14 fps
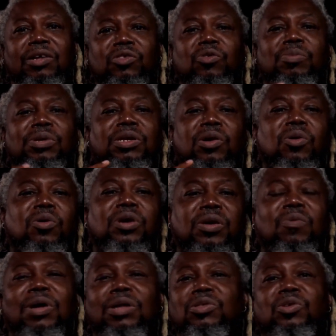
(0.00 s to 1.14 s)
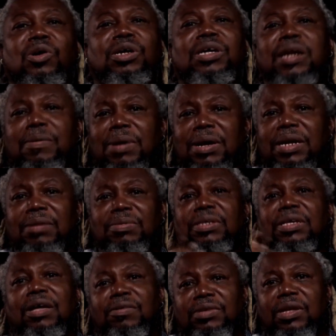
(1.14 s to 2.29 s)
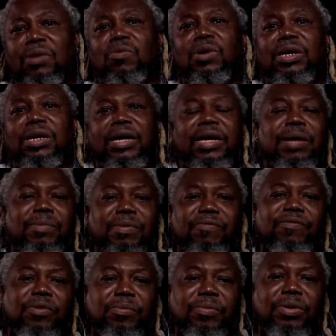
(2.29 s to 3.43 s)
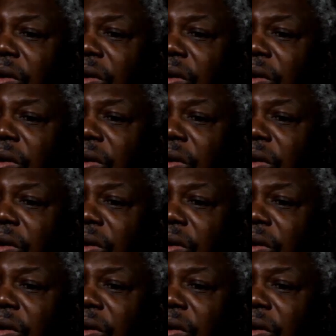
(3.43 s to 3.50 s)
to be the only one talking about themselves and where they're coming from.